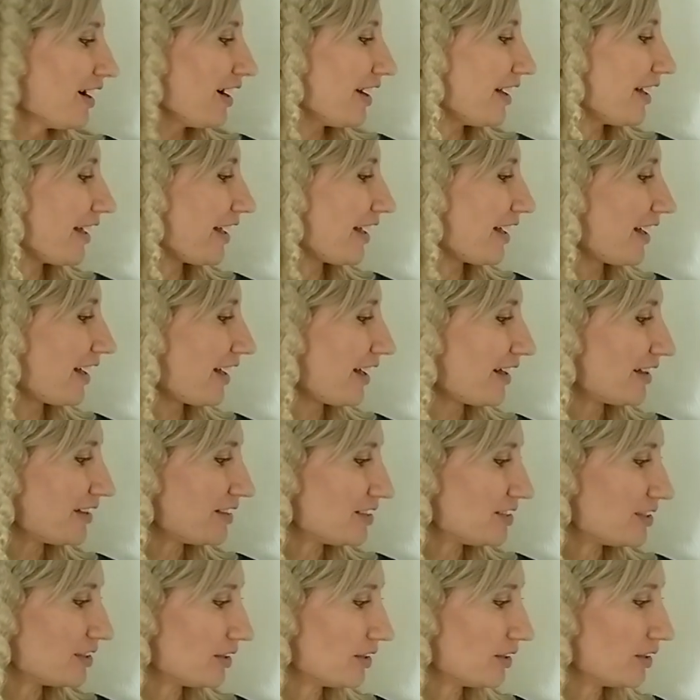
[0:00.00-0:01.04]
And
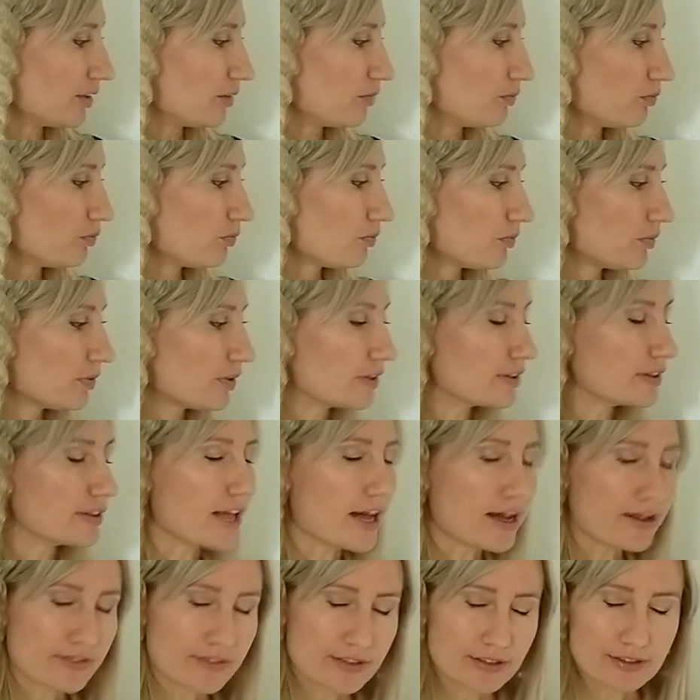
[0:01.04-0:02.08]
the
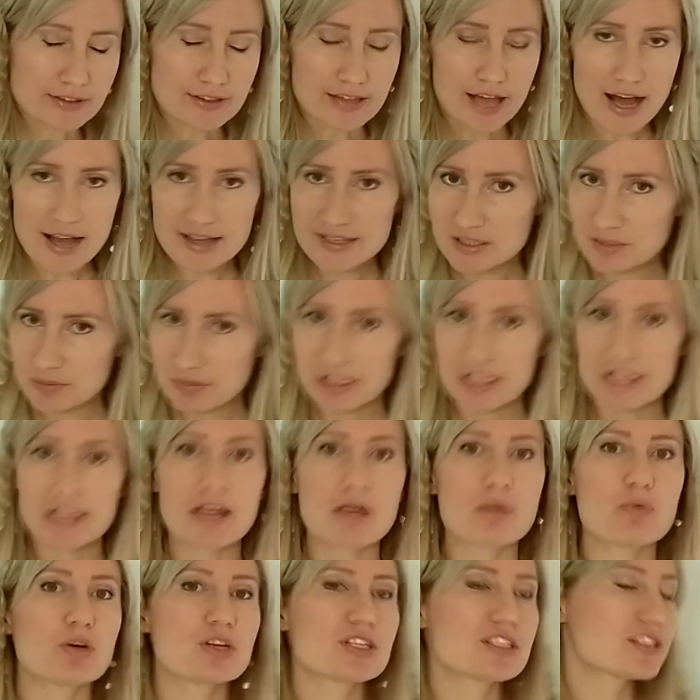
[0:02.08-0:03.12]
last meaning
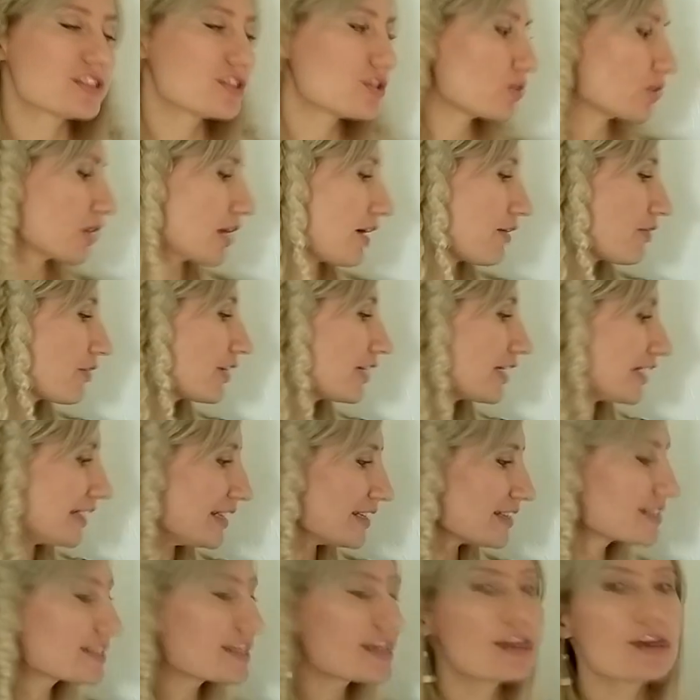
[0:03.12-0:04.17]
I wanted to cover
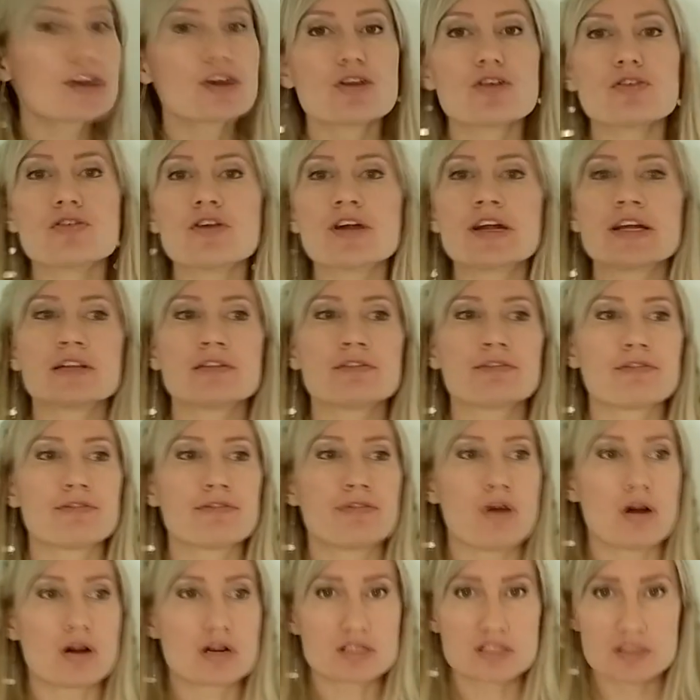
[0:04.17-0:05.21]
is
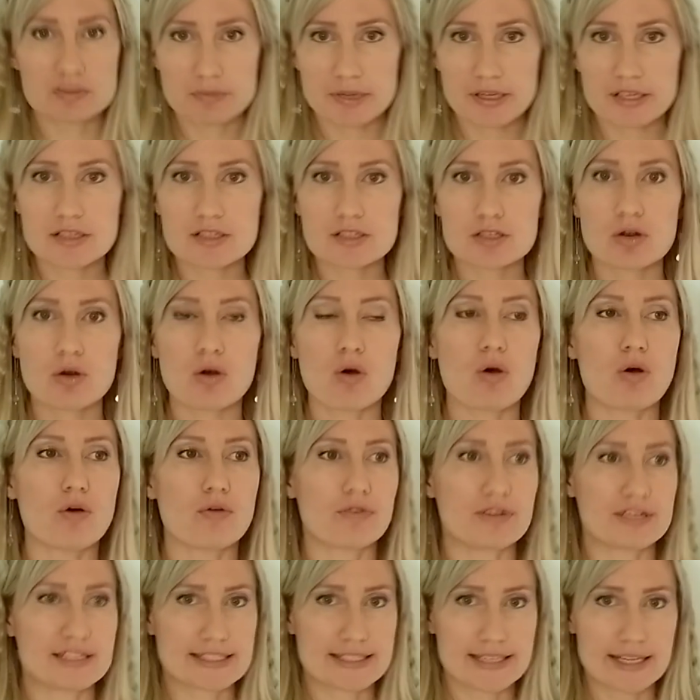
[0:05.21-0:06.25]
reinforcement
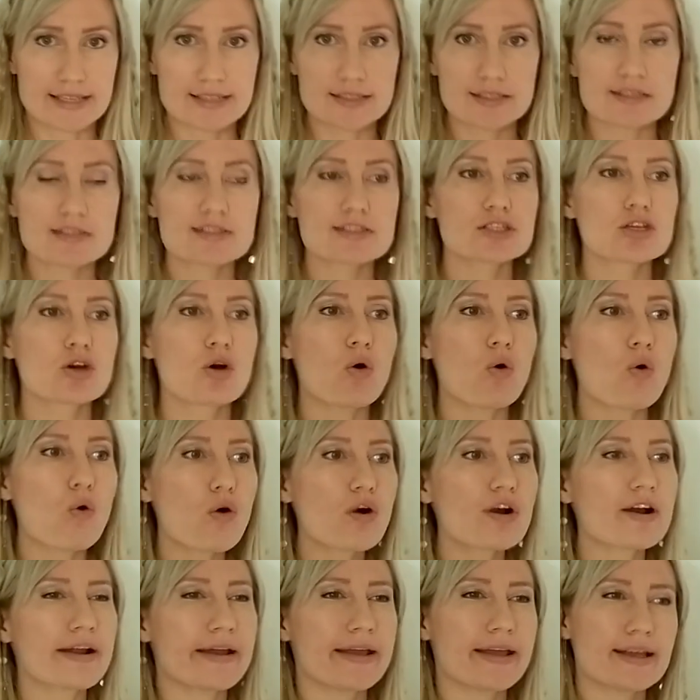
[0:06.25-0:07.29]
of a sentence
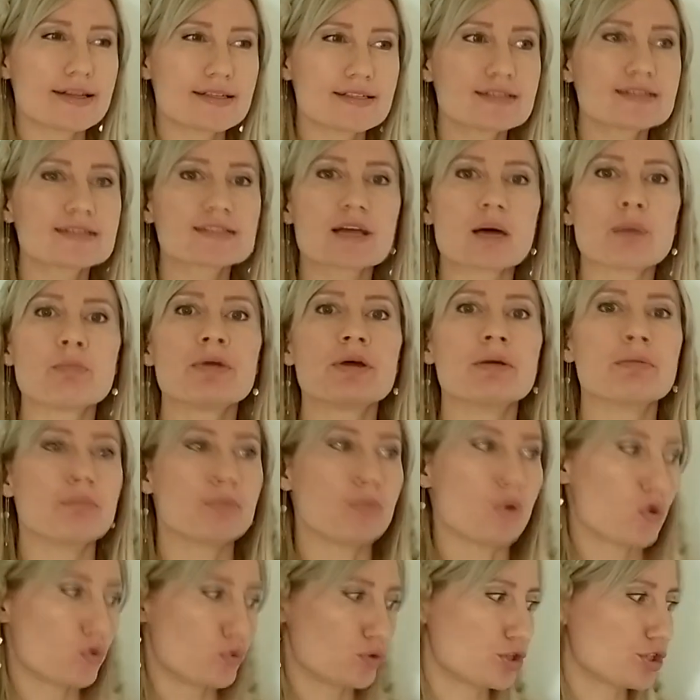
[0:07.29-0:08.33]
or adding some
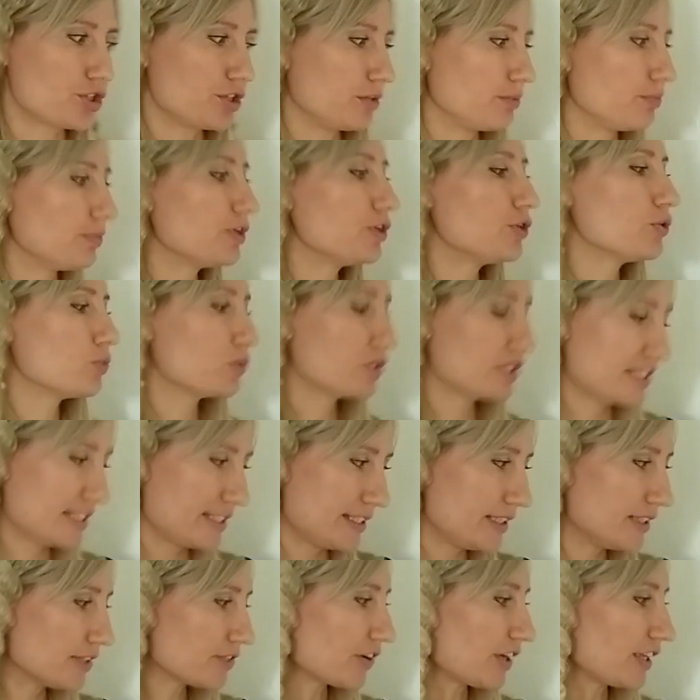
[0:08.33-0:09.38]
emotion. You will
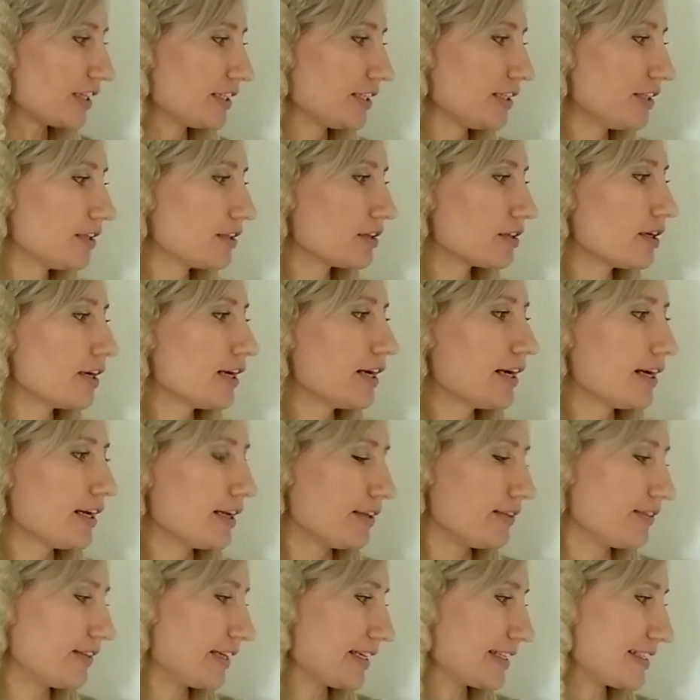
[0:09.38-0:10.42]
see it right here
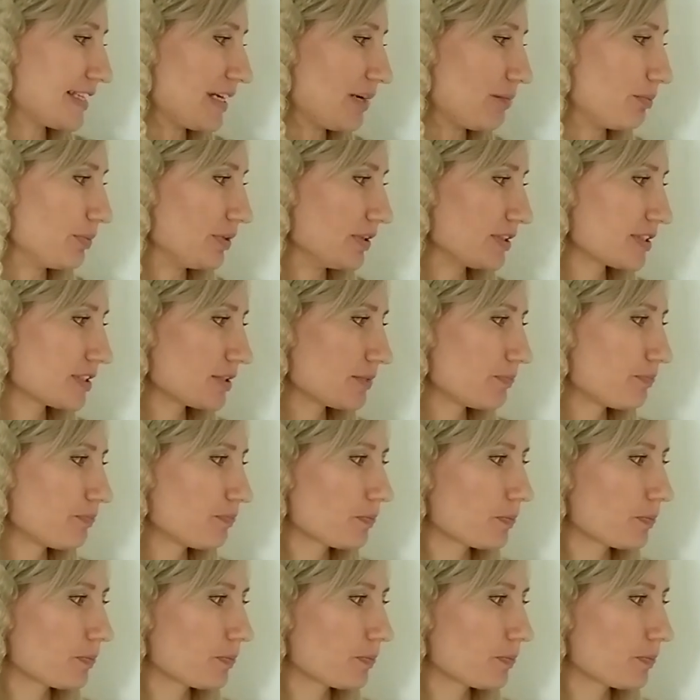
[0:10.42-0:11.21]
in the examples.